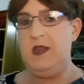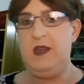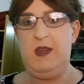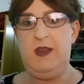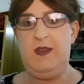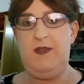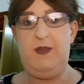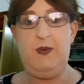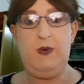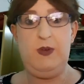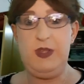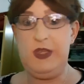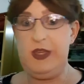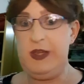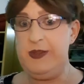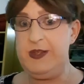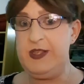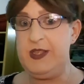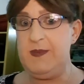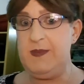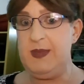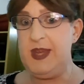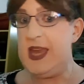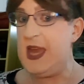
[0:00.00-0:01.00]
If you want to use
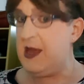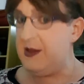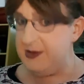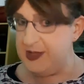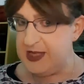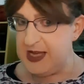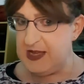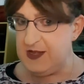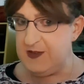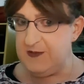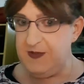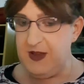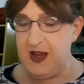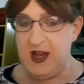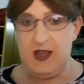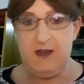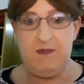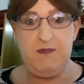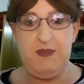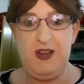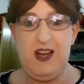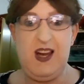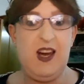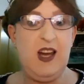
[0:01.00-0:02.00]
something else, that's
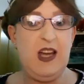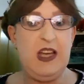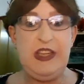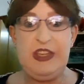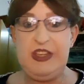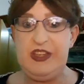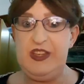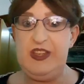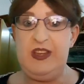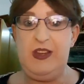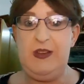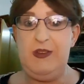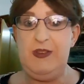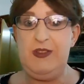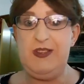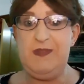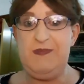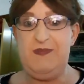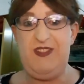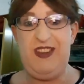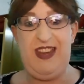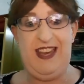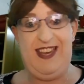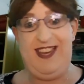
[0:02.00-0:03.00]
fine, but I just use
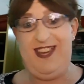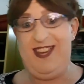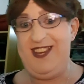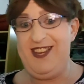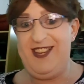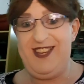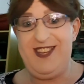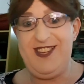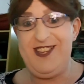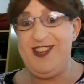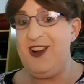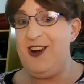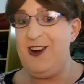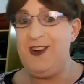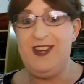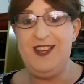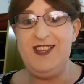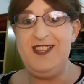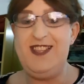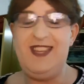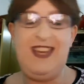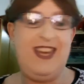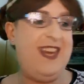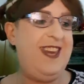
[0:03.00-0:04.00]
fingers,
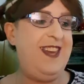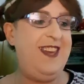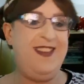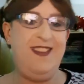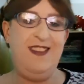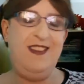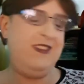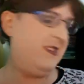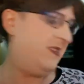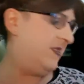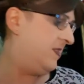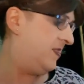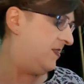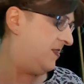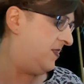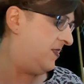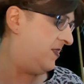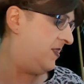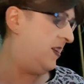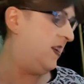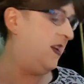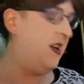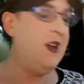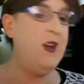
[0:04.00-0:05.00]
honestly.
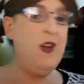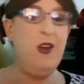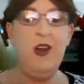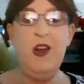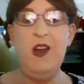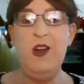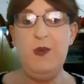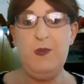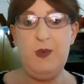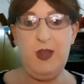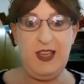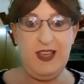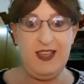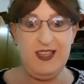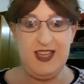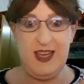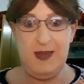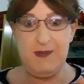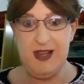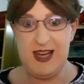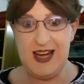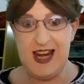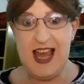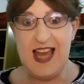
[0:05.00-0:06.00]
When you
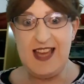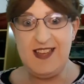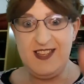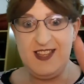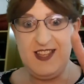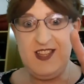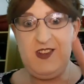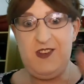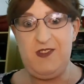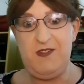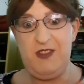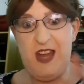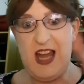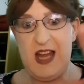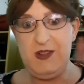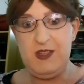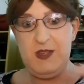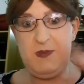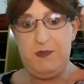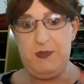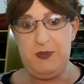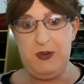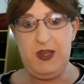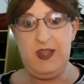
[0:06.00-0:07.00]
see my lesson on how
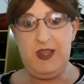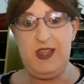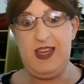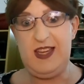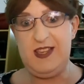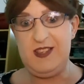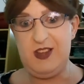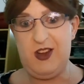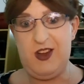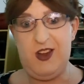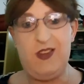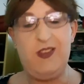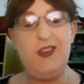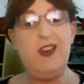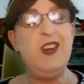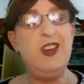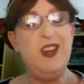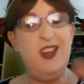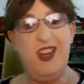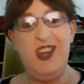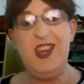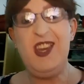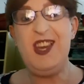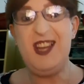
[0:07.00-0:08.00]
to put these on,
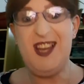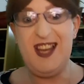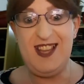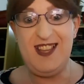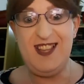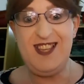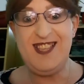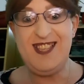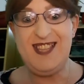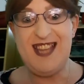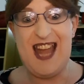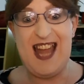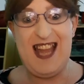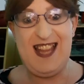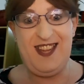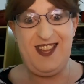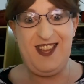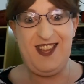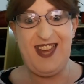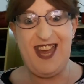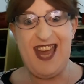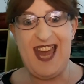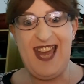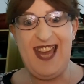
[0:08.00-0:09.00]
you'll understand,
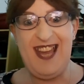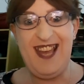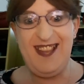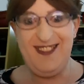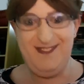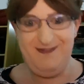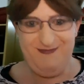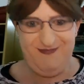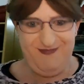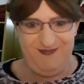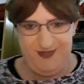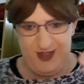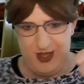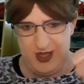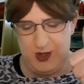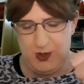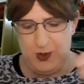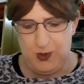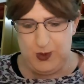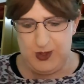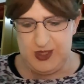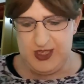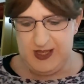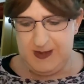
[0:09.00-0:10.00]
okay?
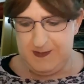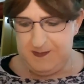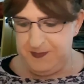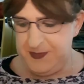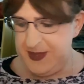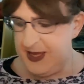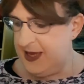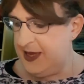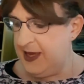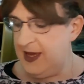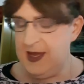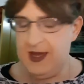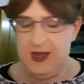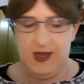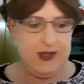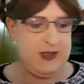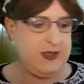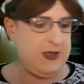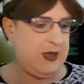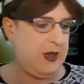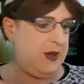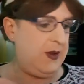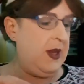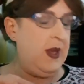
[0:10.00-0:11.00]
Awesome.
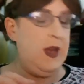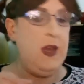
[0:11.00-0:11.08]
So,